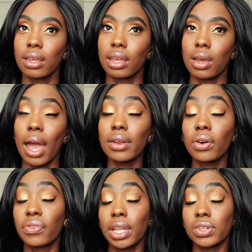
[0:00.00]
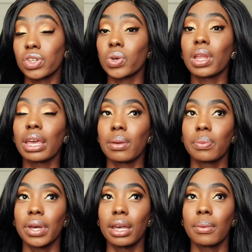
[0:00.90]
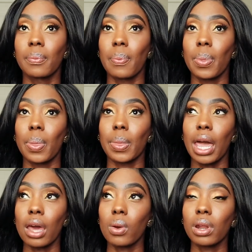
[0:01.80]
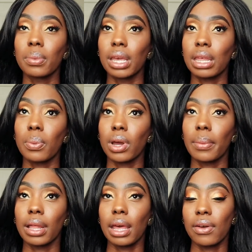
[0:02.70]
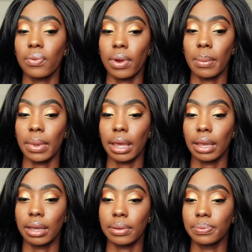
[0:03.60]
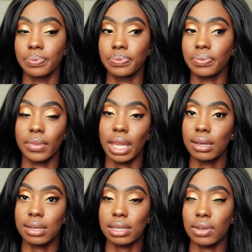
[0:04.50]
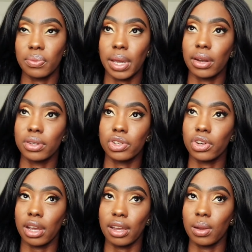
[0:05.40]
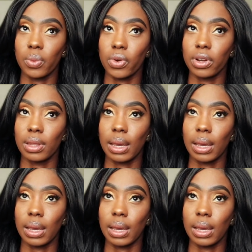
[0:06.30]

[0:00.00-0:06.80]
You know, I don't feel it's too late, but I don't want to be at that point in my life where I'm like, it doesn't even matter to try anymore.